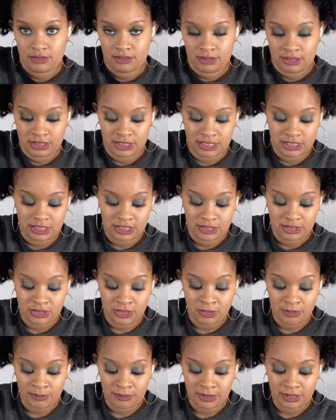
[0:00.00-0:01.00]
And I didn't
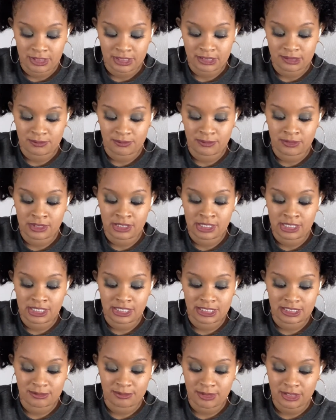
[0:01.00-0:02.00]
open it. It's brand
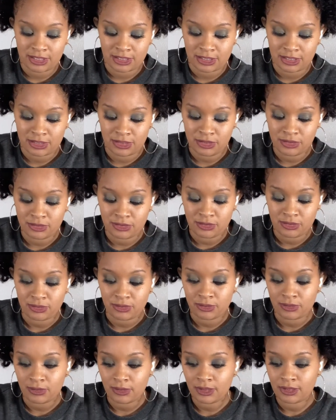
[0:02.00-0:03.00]
spanking
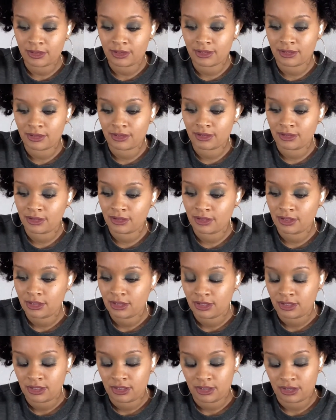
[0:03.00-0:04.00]
new.
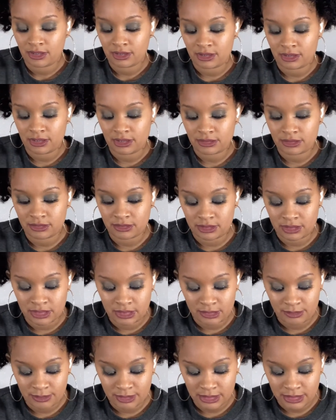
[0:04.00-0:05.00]
All right, so now
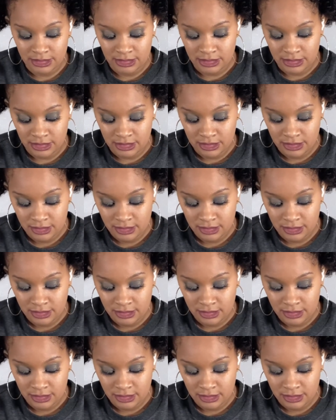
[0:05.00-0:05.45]
I'm about to